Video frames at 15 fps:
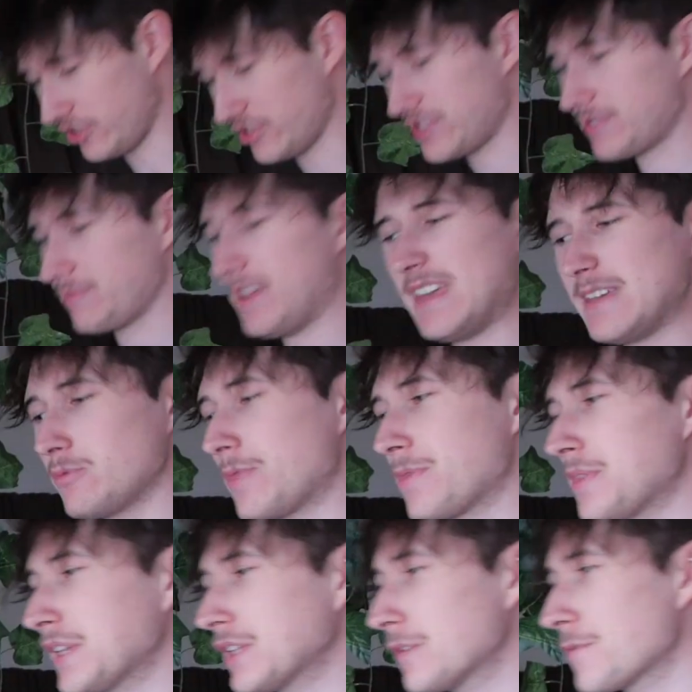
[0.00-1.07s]
just he would
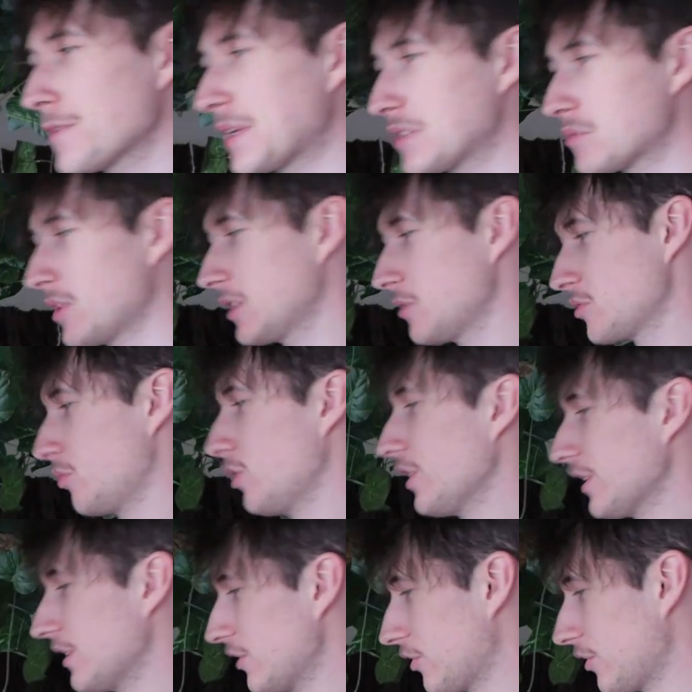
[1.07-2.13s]
think of things while he was
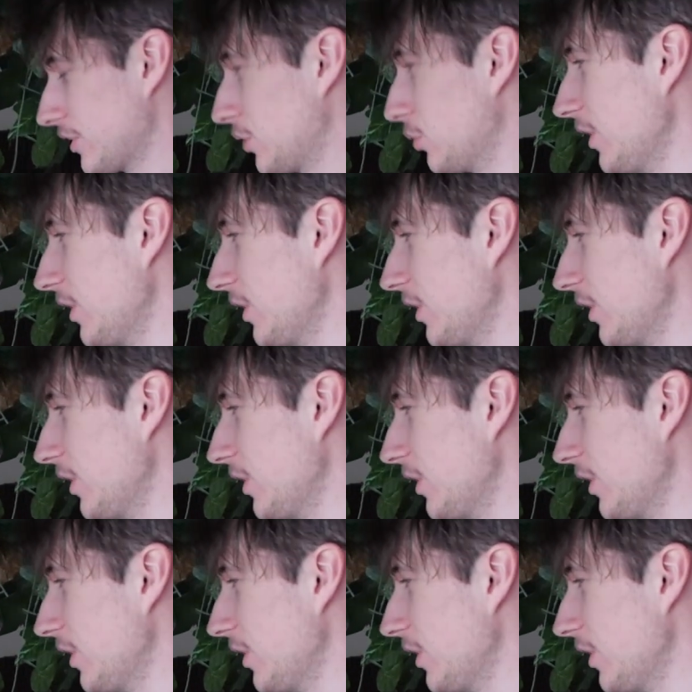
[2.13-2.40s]
working during the